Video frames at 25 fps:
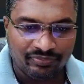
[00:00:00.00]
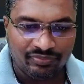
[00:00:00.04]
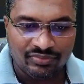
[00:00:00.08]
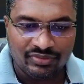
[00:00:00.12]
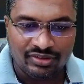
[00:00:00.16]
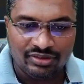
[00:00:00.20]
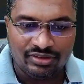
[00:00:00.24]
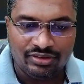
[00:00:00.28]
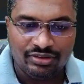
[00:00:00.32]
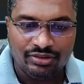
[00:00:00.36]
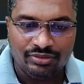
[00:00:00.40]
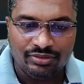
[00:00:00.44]

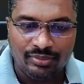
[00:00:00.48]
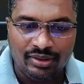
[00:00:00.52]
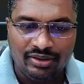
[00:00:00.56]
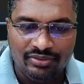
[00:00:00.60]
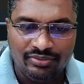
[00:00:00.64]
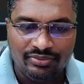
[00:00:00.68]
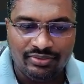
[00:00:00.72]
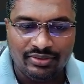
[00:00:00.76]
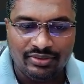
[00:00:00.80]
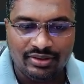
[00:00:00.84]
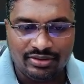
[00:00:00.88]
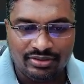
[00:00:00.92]
This is my
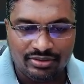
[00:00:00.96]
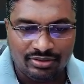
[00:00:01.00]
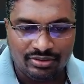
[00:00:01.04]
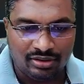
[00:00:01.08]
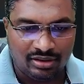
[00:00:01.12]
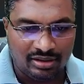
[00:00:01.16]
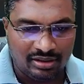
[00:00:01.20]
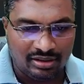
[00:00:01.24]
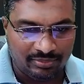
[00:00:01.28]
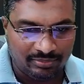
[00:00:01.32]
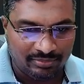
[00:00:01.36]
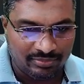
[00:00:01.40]
first
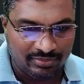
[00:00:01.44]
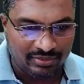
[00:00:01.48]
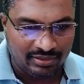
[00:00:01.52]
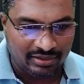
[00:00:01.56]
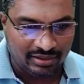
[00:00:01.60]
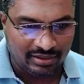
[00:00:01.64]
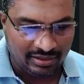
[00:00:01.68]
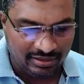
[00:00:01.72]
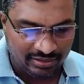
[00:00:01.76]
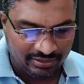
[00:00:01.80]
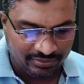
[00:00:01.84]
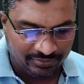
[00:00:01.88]
column,
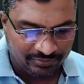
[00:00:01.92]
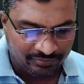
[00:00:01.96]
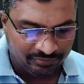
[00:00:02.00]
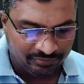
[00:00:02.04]
right?